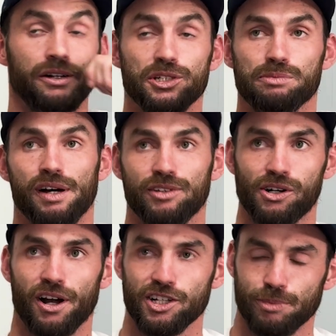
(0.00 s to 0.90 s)
"Oh, it's above the
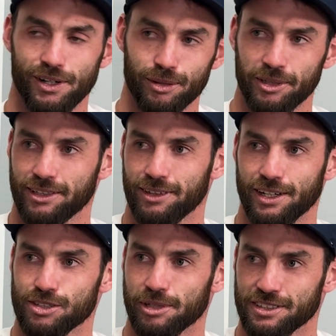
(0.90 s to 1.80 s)
crossbar." I'm like, that
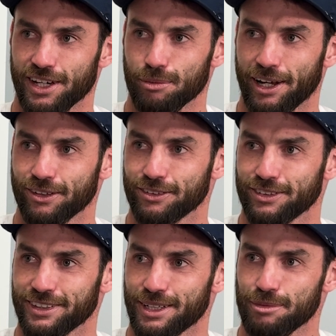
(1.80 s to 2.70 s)
doesn't mean it's out of bounds.
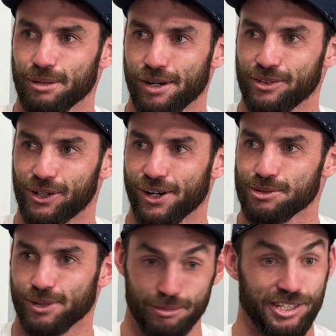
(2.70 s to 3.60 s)
It can be above the
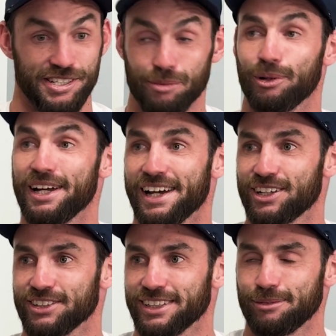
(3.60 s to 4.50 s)
crossbar. It means it's in play,
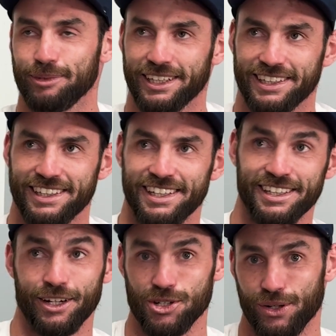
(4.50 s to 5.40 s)
actually. But
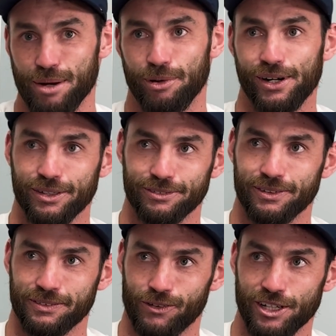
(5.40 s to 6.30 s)
that was a great ball, and
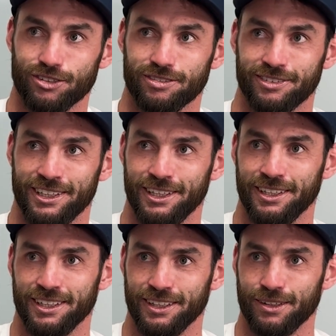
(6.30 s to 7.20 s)
Russ
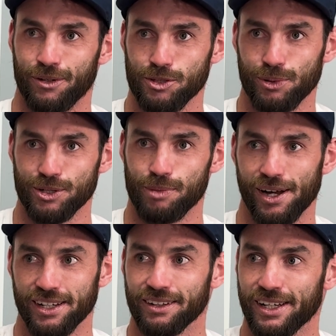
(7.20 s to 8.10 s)
put his
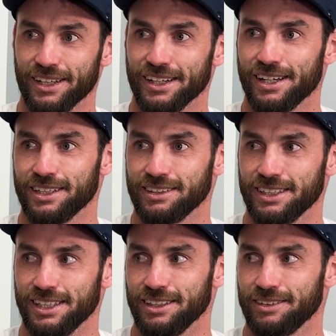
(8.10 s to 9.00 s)
body on the line there.
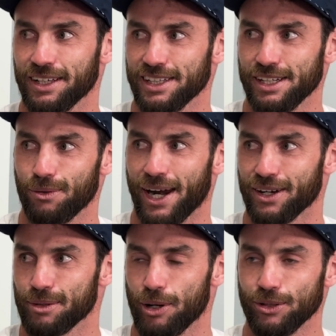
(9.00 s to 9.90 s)
I think he ran
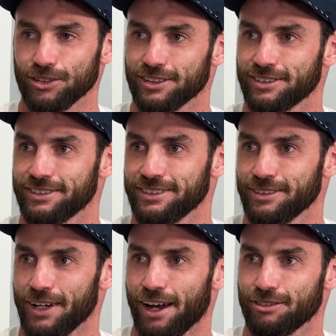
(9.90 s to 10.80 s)
into the post
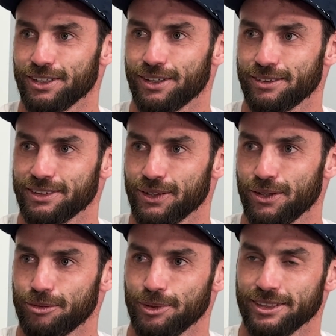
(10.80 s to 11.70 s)
after the
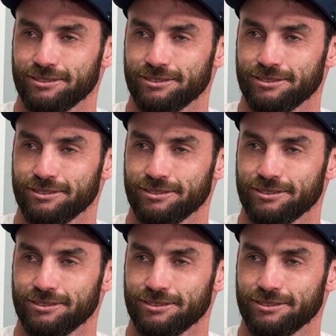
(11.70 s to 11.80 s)
goal, but